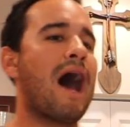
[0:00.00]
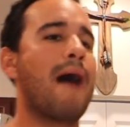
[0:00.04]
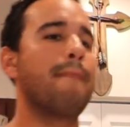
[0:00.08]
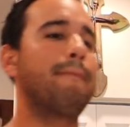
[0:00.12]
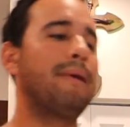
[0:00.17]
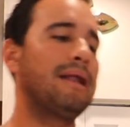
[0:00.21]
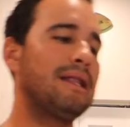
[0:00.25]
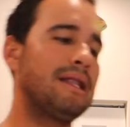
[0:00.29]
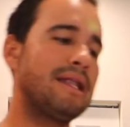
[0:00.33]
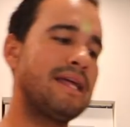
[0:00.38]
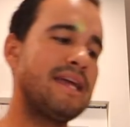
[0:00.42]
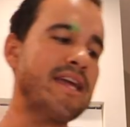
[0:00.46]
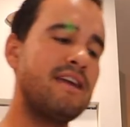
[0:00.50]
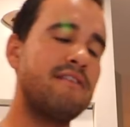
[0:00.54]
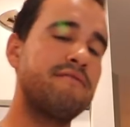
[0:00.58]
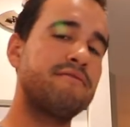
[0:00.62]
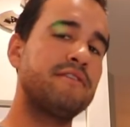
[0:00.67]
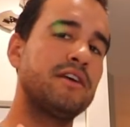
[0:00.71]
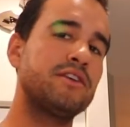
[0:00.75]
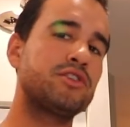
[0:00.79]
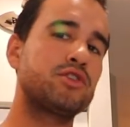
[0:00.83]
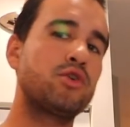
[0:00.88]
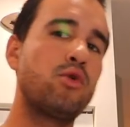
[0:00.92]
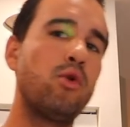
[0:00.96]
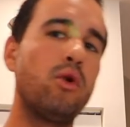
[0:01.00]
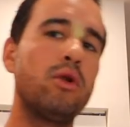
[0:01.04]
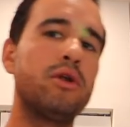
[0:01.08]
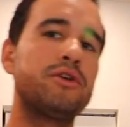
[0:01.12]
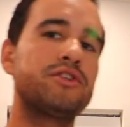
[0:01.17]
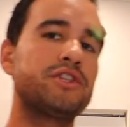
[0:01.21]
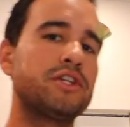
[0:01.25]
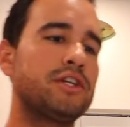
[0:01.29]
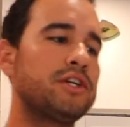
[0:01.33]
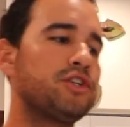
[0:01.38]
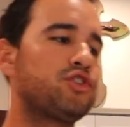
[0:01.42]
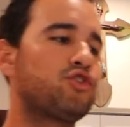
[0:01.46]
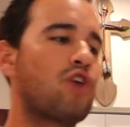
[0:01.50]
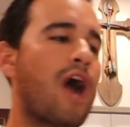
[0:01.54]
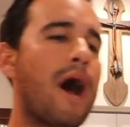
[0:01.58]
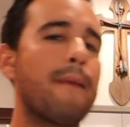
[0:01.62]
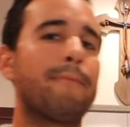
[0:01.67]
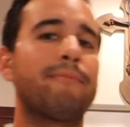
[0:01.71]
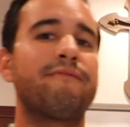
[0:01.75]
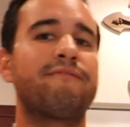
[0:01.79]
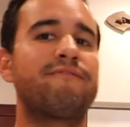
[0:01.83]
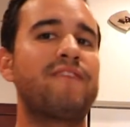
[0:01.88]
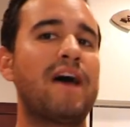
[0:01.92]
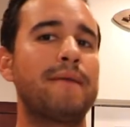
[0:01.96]
I believe this cooler is gonna
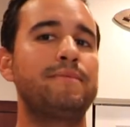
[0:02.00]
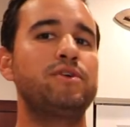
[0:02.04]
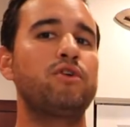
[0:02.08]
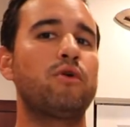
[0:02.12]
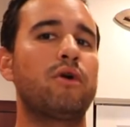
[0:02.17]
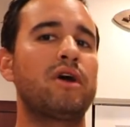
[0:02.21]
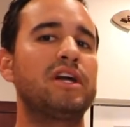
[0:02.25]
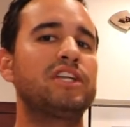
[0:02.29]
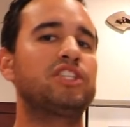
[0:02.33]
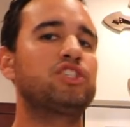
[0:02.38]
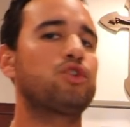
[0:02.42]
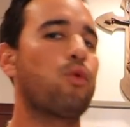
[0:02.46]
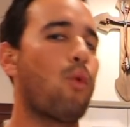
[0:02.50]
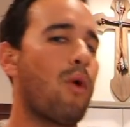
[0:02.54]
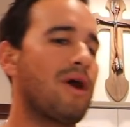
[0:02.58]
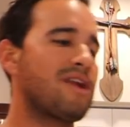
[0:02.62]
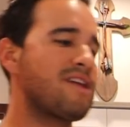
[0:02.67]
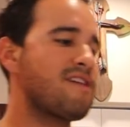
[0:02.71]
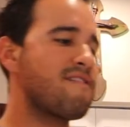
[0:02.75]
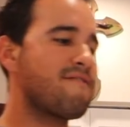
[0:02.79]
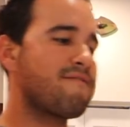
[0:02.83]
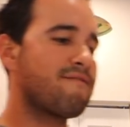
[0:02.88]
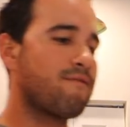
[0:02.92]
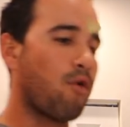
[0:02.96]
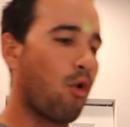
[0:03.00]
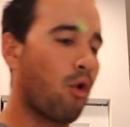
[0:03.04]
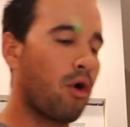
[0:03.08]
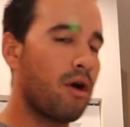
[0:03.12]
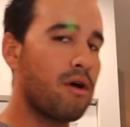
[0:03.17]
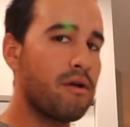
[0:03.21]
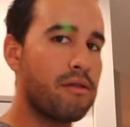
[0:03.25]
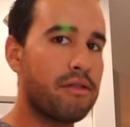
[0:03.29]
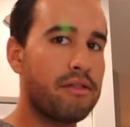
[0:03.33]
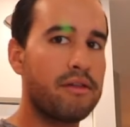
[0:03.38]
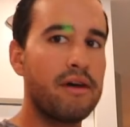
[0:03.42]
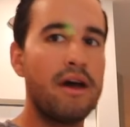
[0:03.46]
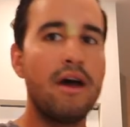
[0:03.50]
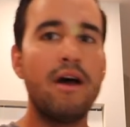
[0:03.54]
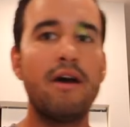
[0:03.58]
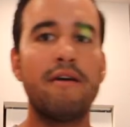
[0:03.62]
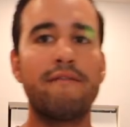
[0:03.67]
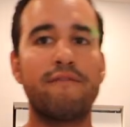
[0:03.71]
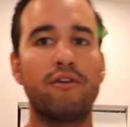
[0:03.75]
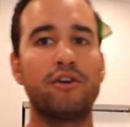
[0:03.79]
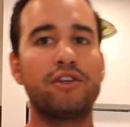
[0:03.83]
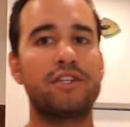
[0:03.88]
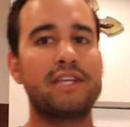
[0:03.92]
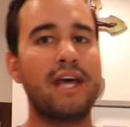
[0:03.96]
drop February 24th
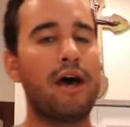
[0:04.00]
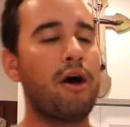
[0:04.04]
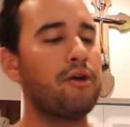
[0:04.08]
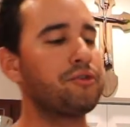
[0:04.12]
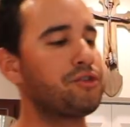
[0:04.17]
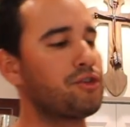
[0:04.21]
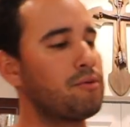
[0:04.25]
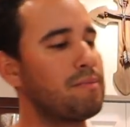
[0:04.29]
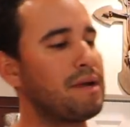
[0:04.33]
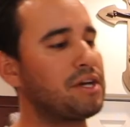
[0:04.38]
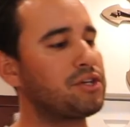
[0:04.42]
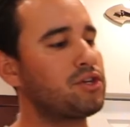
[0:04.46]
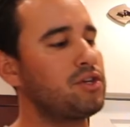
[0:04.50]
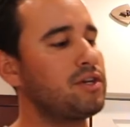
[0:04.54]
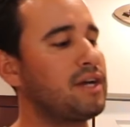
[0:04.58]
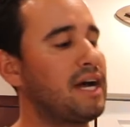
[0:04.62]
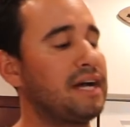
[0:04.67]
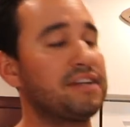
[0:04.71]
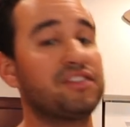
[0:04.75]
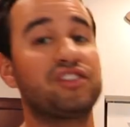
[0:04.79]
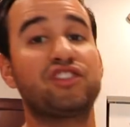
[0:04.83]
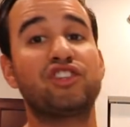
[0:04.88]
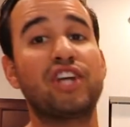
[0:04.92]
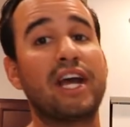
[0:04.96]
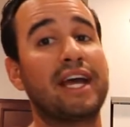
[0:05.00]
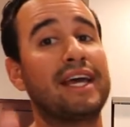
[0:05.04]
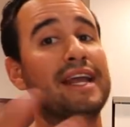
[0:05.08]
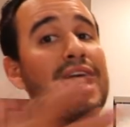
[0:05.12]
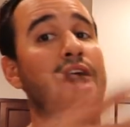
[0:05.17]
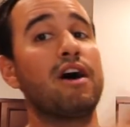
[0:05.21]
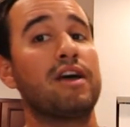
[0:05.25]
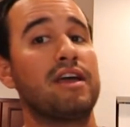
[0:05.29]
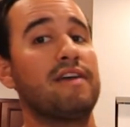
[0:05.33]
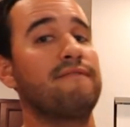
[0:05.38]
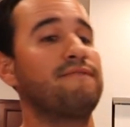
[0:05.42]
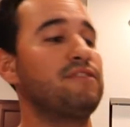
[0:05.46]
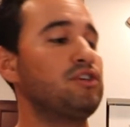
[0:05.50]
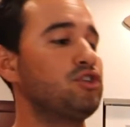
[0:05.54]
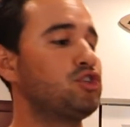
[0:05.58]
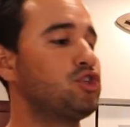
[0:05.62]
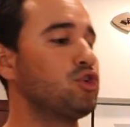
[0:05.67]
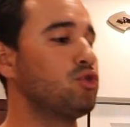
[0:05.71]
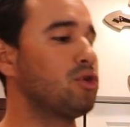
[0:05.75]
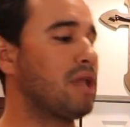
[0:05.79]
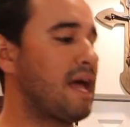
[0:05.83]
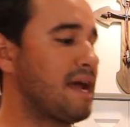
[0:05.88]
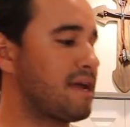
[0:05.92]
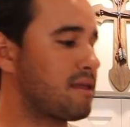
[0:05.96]
for sale, so make sure you guys check it out if you
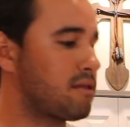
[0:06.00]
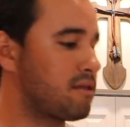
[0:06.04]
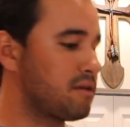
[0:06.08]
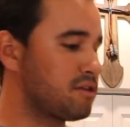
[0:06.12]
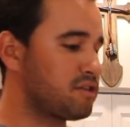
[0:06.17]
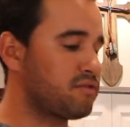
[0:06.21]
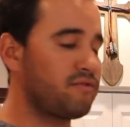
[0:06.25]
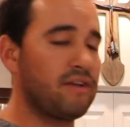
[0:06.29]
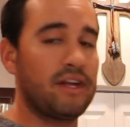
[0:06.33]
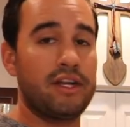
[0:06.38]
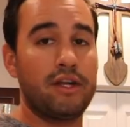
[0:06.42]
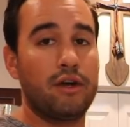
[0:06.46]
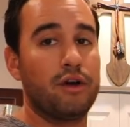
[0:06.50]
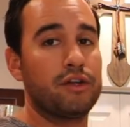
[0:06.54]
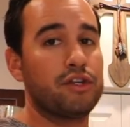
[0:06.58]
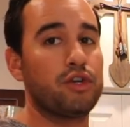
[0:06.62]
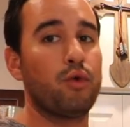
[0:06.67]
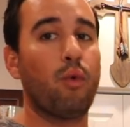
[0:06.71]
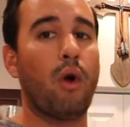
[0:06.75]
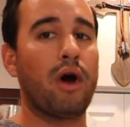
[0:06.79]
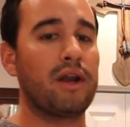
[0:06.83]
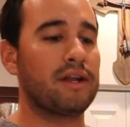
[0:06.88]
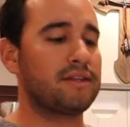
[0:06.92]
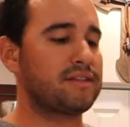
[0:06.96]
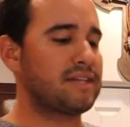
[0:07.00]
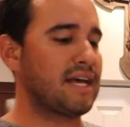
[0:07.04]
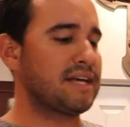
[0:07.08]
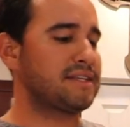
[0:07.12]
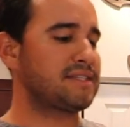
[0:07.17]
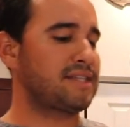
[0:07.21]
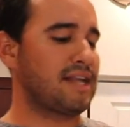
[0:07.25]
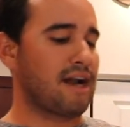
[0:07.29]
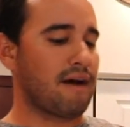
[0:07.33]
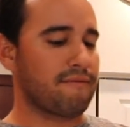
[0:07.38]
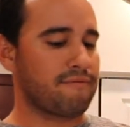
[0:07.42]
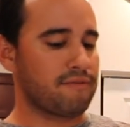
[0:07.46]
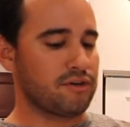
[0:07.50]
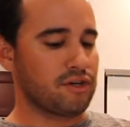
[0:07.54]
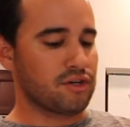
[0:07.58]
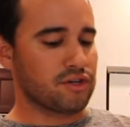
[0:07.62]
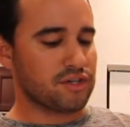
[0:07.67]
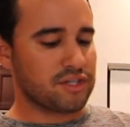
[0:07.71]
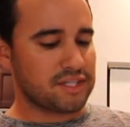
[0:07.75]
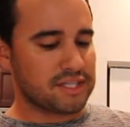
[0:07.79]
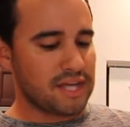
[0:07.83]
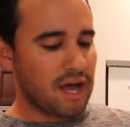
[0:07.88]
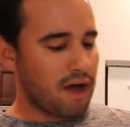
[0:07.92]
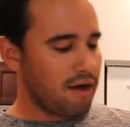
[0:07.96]
do like this video and you wanna test it out for
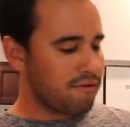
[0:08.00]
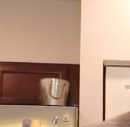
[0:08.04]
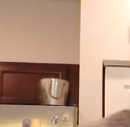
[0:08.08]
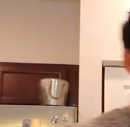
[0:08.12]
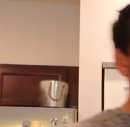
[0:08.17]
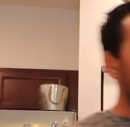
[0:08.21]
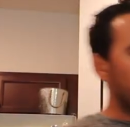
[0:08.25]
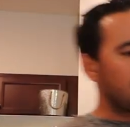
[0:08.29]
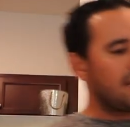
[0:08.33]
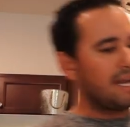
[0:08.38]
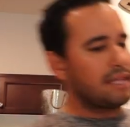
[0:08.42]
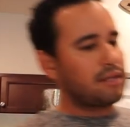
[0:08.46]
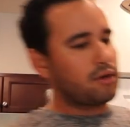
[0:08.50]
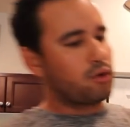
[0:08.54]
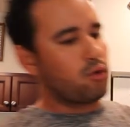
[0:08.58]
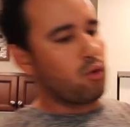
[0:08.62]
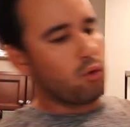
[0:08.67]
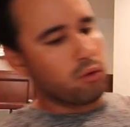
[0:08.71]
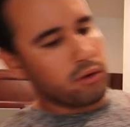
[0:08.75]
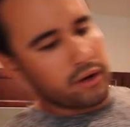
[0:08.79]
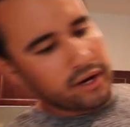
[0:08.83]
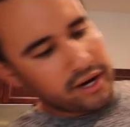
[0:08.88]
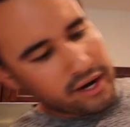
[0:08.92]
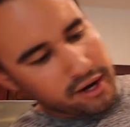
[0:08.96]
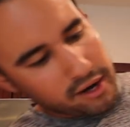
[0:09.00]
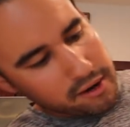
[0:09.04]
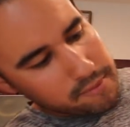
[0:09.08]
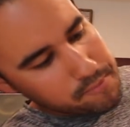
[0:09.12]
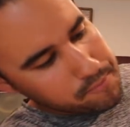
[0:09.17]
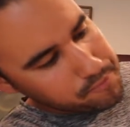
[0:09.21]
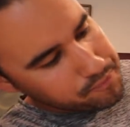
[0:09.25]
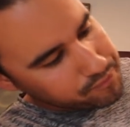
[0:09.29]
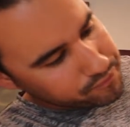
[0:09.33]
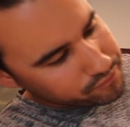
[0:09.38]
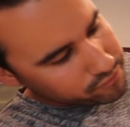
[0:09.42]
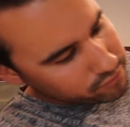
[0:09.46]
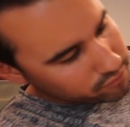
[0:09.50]
yourself. We're looking at the cooler here.